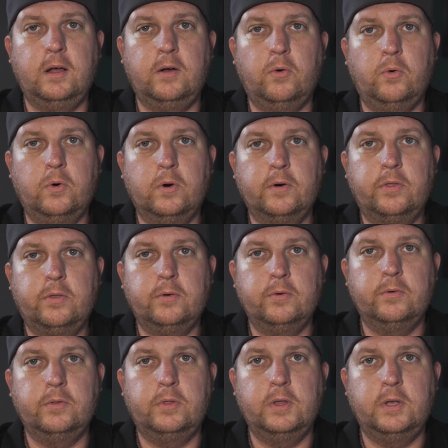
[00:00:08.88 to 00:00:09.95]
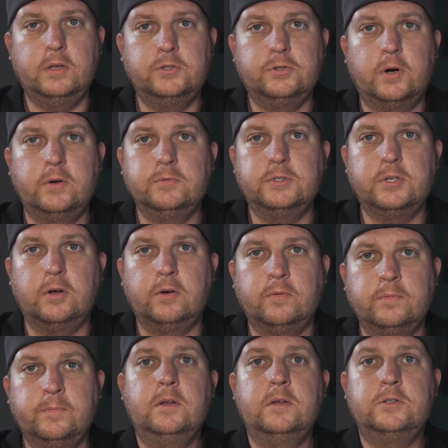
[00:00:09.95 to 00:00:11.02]
or through the
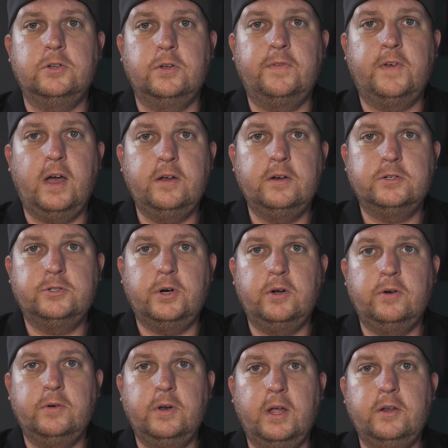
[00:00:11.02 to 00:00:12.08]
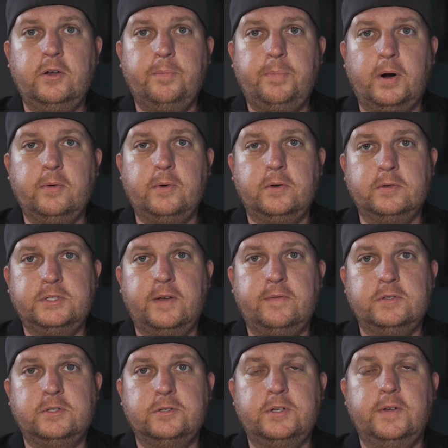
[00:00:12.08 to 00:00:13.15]
Dronezone. So you've got your drone and your Part
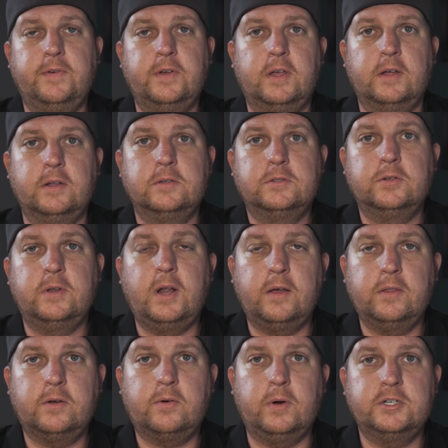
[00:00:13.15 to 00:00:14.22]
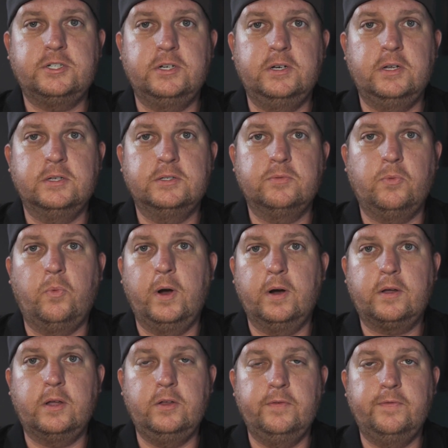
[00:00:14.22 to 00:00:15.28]
107 certificate. So now the question is, where
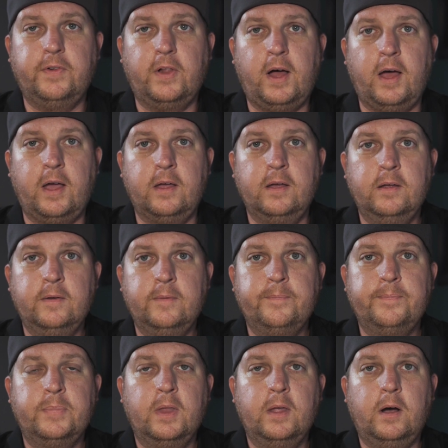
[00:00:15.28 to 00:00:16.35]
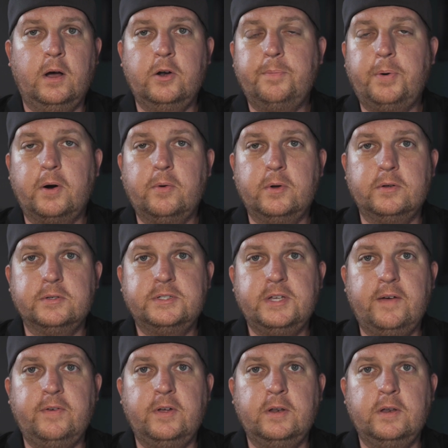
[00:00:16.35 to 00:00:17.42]
can you fly? Under Part
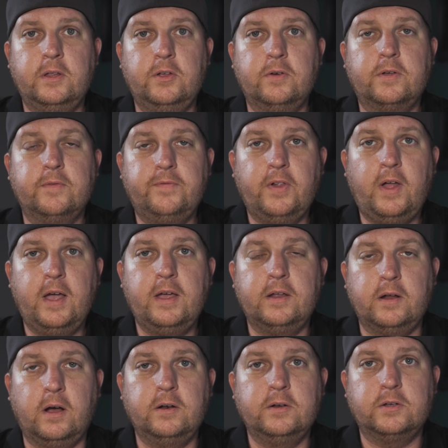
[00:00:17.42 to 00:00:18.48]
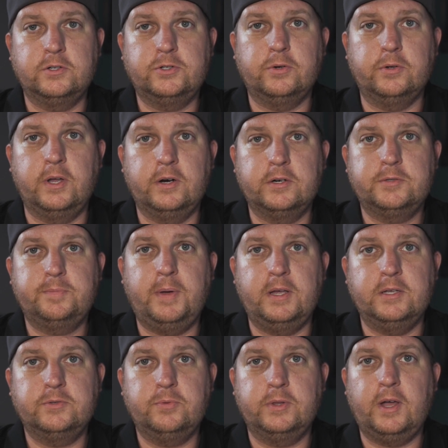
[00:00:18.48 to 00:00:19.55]
107, you can fly in uncontrolled
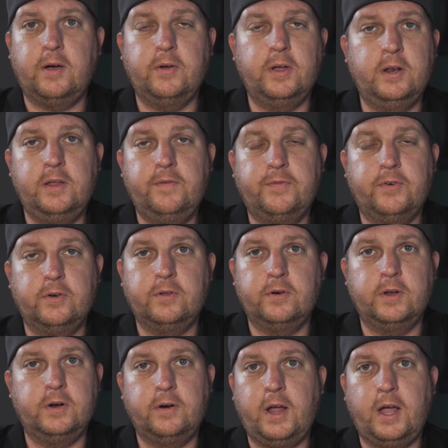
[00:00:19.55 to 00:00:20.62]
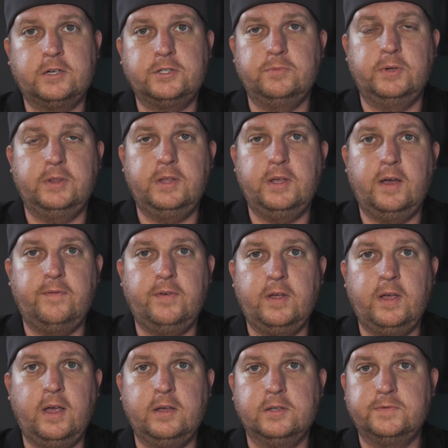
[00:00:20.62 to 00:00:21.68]
airspace without any further interaction with the
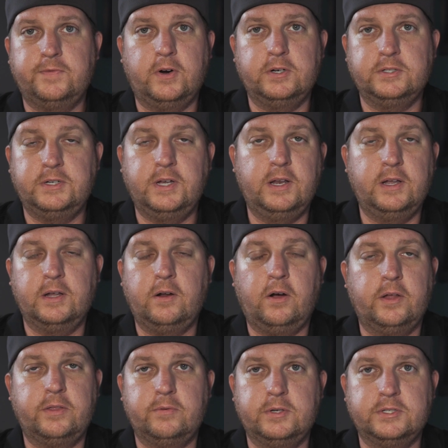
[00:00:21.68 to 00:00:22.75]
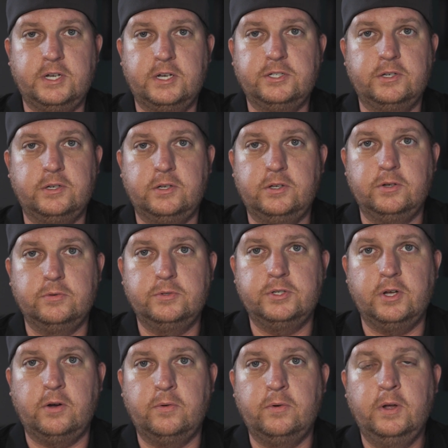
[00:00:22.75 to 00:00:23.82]
FAA as far as getting an authorization to do
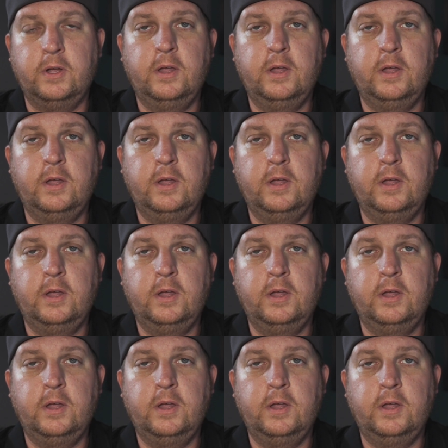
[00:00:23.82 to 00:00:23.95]
so.